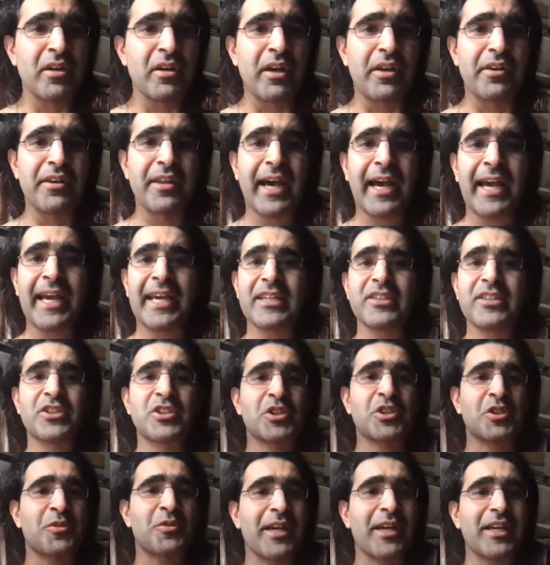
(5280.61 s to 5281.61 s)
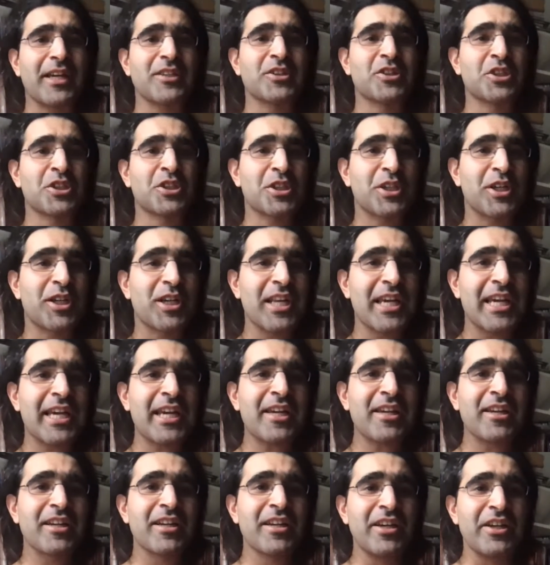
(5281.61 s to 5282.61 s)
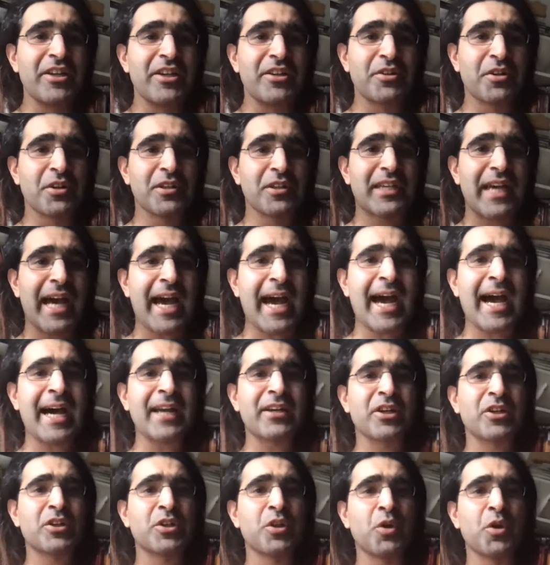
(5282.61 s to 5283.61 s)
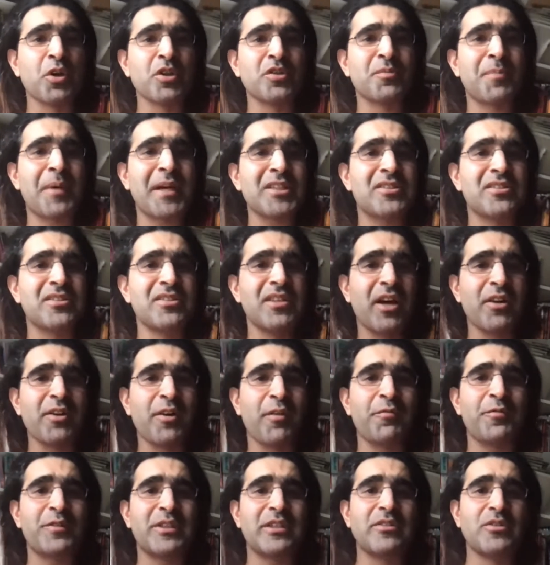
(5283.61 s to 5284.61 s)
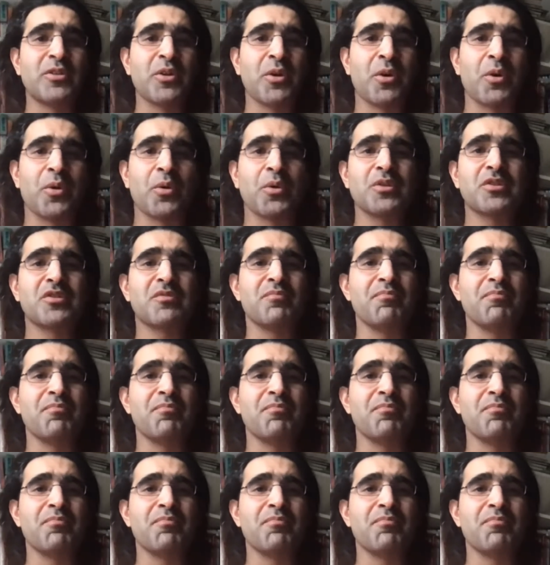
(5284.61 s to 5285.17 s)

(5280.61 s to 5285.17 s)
nice trade surely. You'll gather clothes, but none of those